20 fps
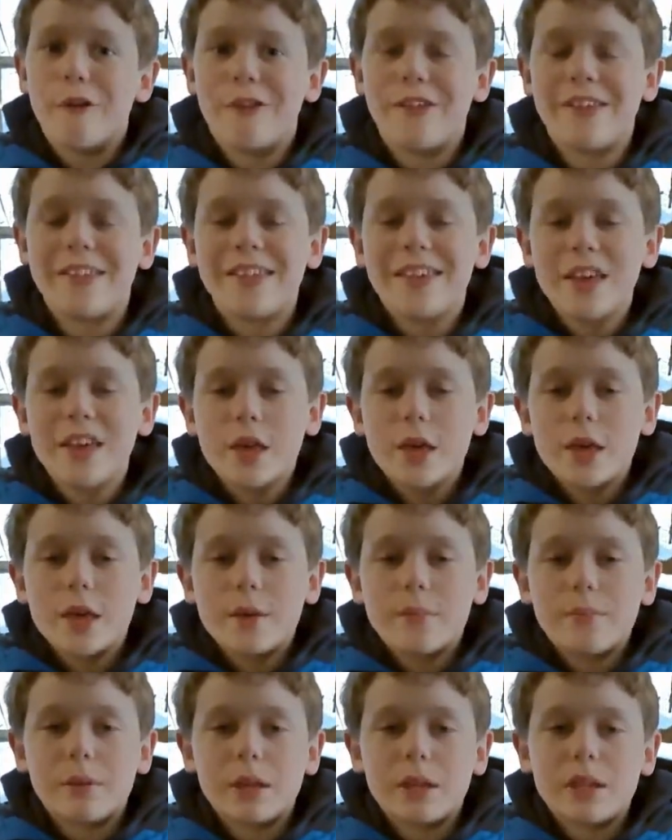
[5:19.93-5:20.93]
of them all.
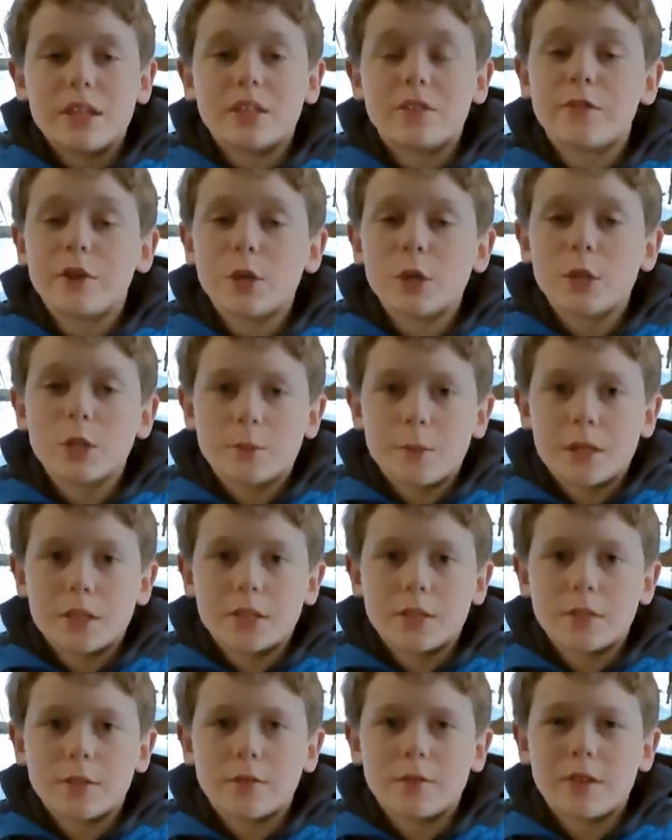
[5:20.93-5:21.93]
But it's very